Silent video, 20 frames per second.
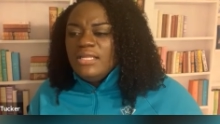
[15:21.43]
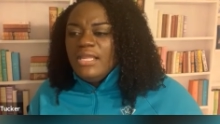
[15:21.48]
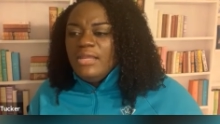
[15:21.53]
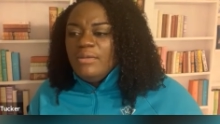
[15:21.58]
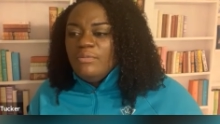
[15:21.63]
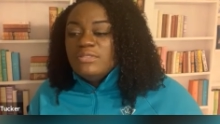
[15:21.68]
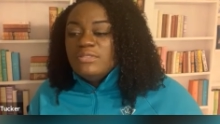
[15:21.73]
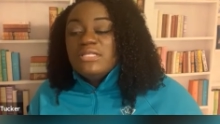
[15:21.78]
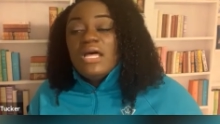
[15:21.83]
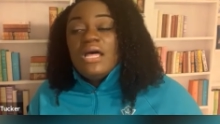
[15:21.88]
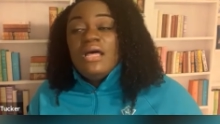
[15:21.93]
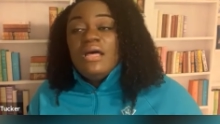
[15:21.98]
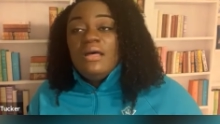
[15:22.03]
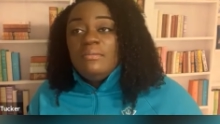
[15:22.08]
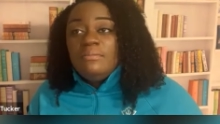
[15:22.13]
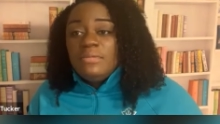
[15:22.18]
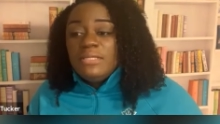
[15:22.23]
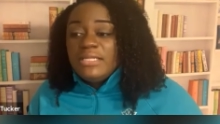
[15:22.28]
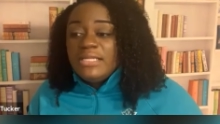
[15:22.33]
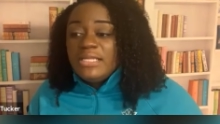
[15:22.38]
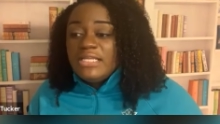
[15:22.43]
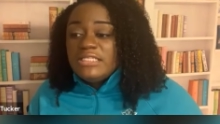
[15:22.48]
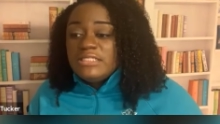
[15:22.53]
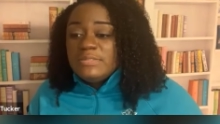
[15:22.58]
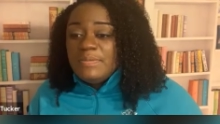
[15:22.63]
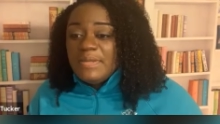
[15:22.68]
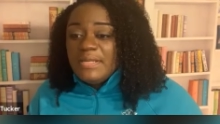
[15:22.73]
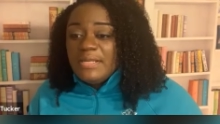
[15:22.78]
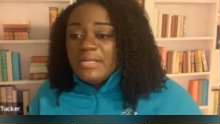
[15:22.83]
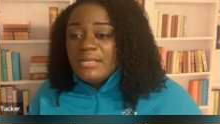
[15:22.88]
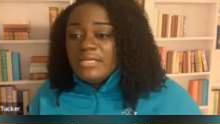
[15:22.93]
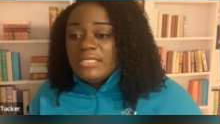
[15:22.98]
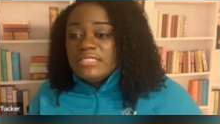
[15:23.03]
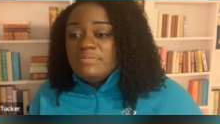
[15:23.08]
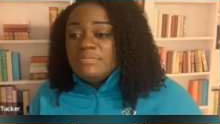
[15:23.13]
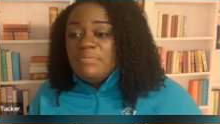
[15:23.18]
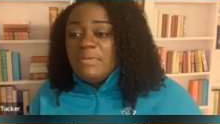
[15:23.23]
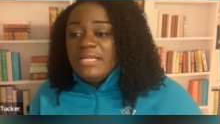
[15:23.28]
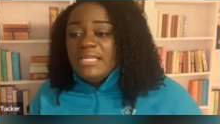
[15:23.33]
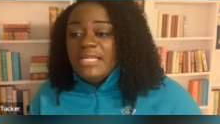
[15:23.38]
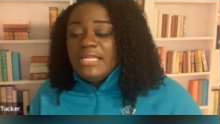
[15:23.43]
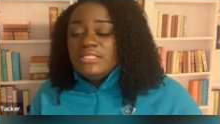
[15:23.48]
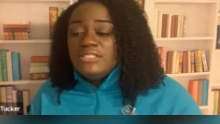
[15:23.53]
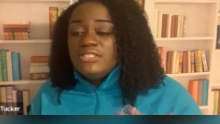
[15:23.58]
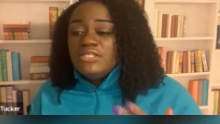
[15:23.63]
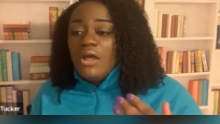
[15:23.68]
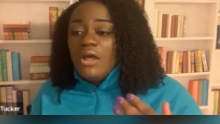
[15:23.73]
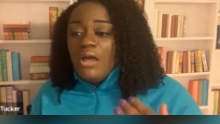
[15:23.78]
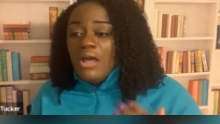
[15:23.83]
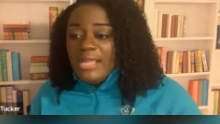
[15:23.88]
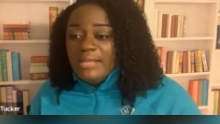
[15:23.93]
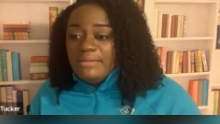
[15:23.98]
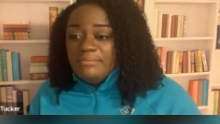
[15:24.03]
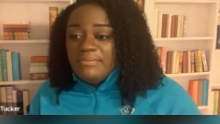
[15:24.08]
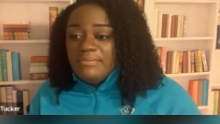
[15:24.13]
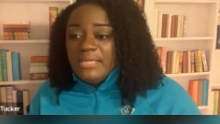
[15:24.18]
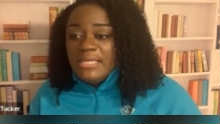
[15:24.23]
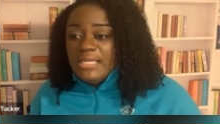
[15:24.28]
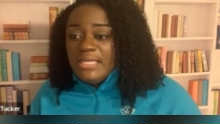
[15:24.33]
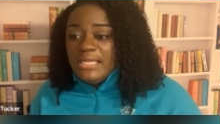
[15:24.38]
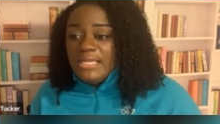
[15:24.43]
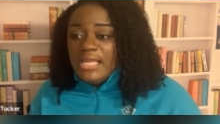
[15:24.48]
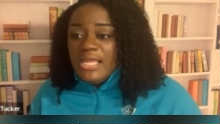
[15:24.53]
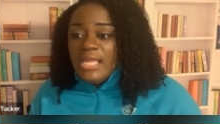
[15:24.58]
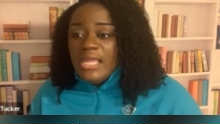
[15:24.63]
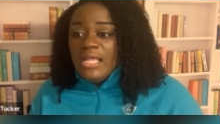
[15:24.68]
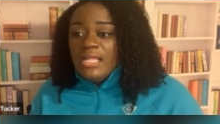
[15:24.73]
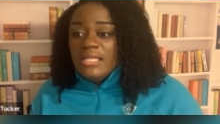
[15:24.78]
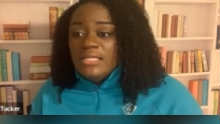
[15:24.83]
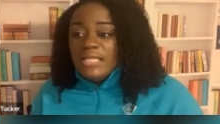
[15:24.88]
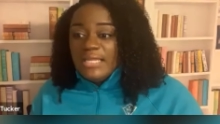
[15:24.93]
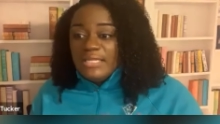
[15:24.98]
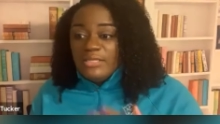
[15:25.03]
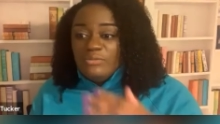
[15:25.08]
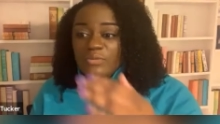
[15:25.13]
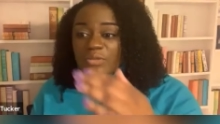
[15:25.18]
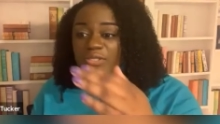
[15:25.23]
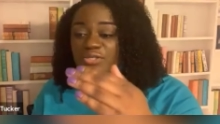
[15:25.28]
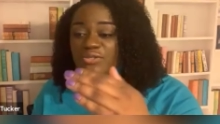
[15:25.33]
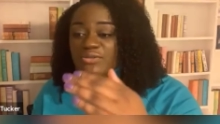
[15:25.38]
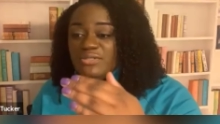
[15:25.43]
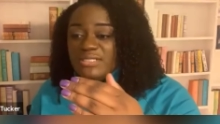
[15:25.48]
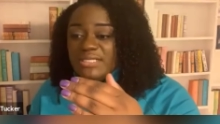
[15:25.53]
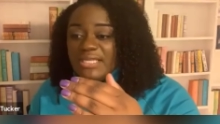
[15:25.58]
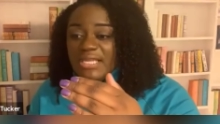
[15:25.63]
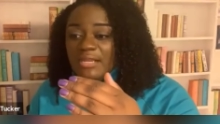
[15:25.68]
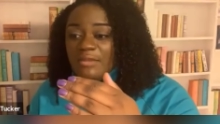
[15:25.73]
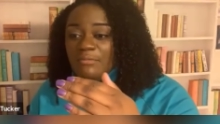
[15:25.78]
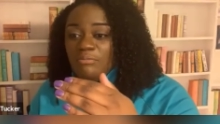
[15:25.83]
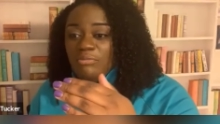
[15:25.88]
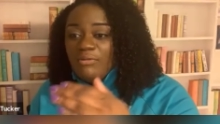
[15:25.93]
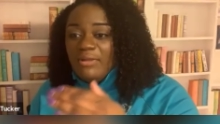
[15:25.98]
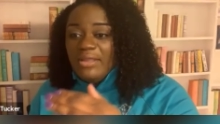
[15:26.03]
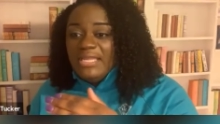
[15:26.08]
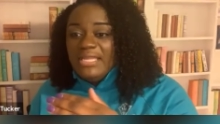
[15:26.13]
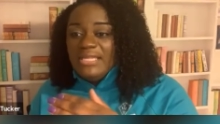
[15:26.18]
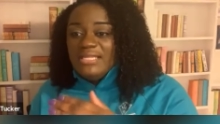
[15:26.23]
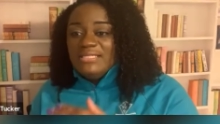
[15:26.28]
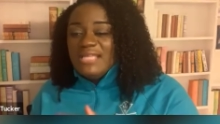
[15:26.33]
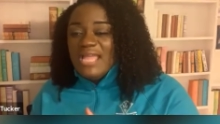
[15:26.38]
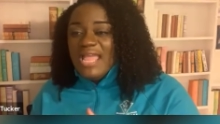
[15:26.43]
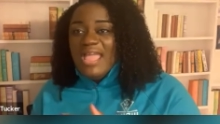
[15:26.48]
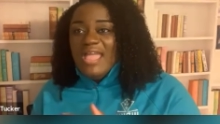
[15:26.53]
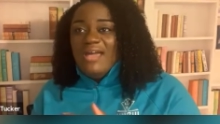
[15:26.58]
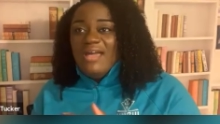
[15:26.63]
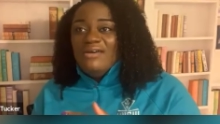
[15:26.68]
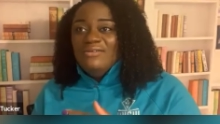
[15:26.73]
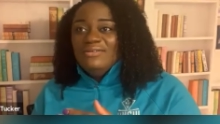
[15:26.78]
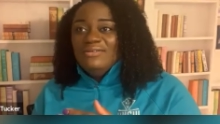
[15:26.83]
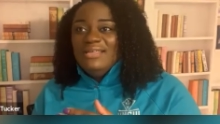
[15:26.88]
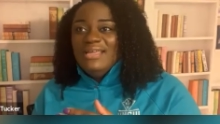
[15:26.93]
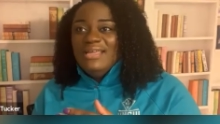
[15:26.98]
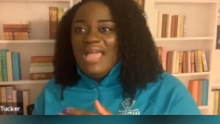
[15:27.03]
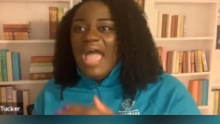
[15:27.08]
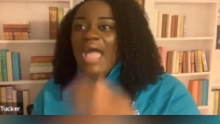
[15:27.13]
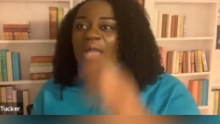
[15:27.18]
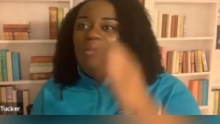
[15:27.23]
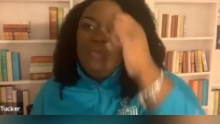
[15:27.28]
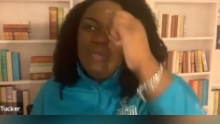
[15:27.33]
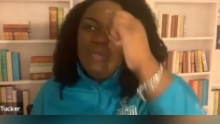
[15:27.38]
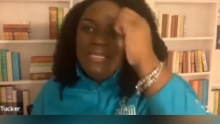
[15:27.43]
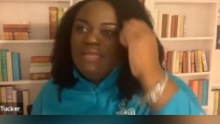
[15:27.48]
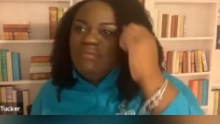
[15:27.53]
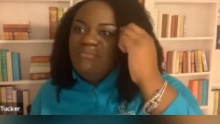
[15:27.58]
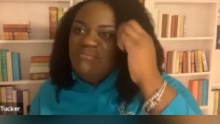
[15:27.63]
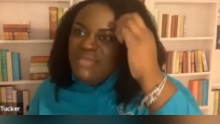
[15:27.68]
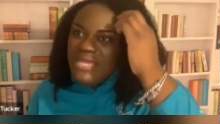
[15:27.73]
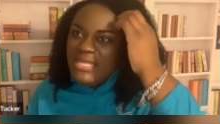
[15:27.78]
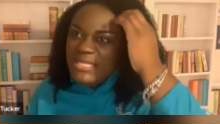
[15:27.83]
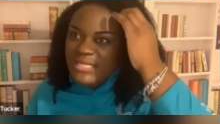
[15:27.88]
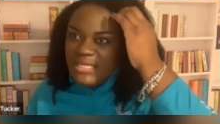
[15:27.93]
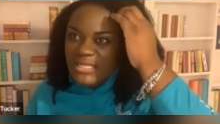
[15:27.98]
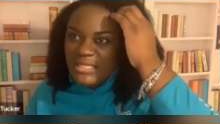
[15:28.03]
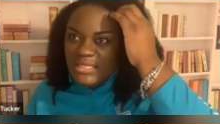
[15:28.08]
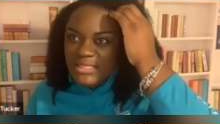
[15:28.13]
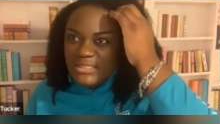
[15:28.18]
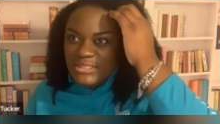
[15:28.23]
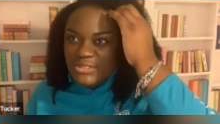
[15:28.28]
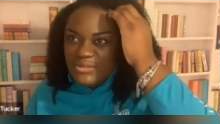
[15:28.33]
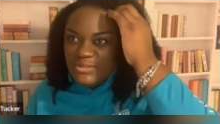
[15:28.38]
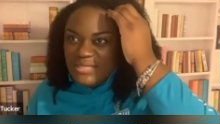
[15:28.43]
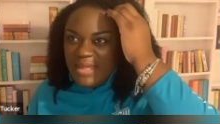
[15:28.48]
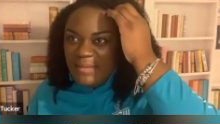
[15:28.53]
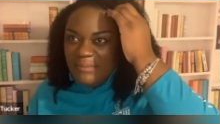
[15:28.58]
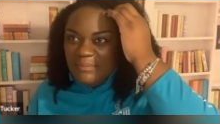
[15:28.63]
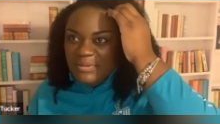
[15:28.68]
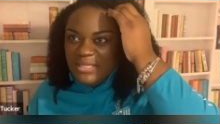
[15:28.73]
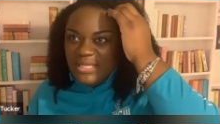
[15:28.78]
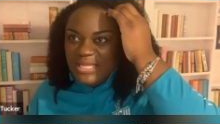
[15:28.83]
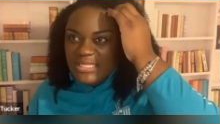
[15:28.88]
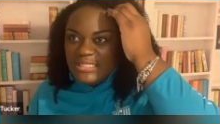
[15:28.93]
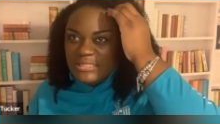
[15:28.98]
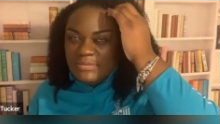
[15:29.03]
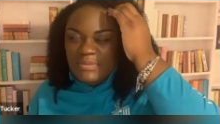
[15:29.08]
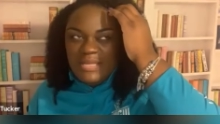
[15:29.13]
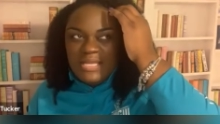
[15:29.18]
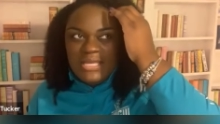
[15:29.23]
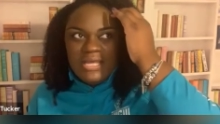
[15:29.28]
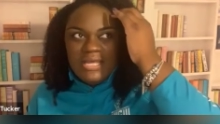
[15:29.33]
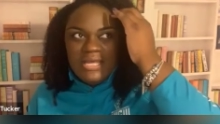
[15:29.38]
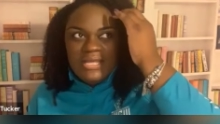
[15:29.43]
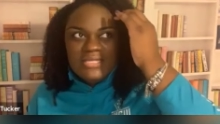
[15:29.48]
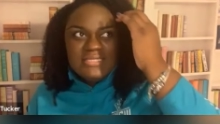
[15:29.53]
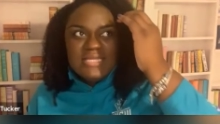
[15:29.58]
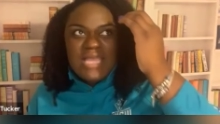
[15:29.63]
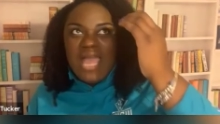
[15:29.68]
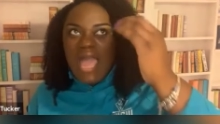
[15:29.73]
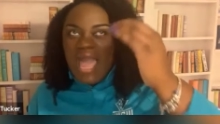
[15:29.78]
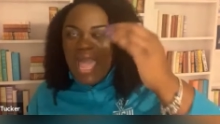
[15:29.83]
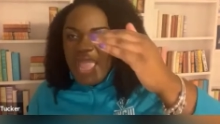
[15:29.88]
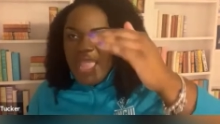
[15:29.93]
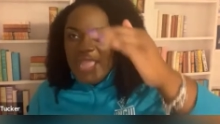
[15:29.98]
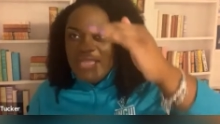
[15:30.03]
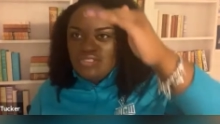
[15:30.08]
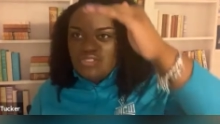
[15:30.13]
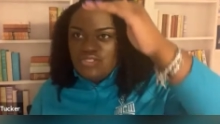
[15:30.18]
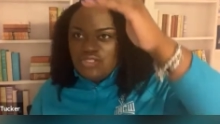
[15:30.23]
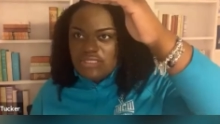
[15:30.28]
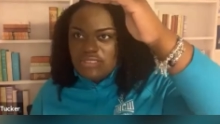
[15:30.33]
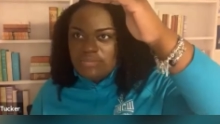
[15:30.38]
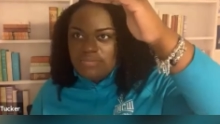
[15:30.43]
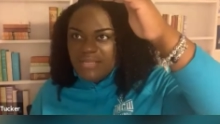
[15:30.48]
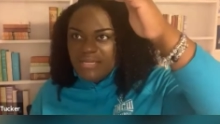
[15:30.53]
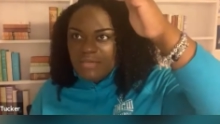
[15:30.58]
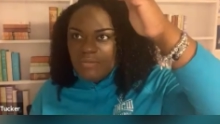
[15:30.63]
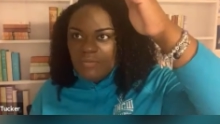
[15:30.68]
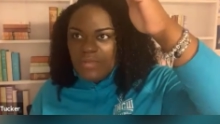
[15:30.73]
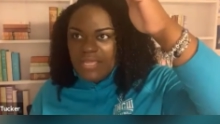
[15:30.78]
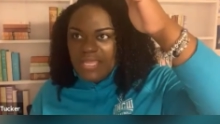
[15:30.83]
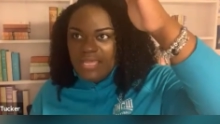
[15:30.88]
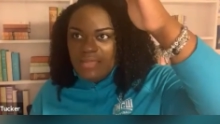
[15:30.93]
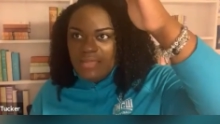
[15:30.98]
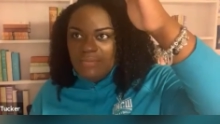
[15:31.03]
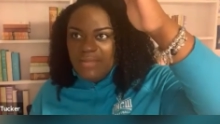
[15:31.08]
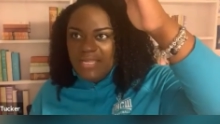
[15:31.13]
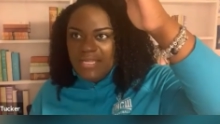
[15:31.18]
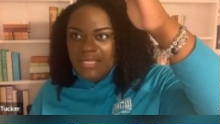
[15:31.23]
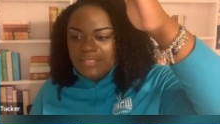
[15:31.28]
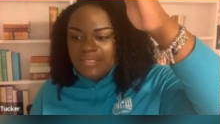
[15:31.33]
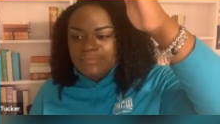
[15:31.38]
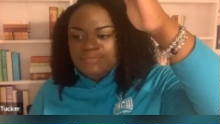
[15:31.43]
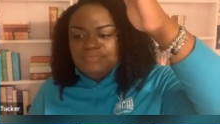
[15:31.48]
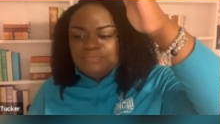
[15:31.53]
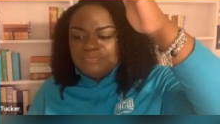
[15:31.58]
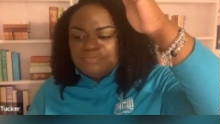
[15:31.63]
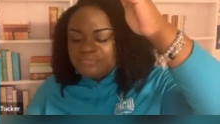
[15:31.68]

it was a humbling experience, but it taught me, like when you said, break it down, I went immediately to that place because I had just been way up here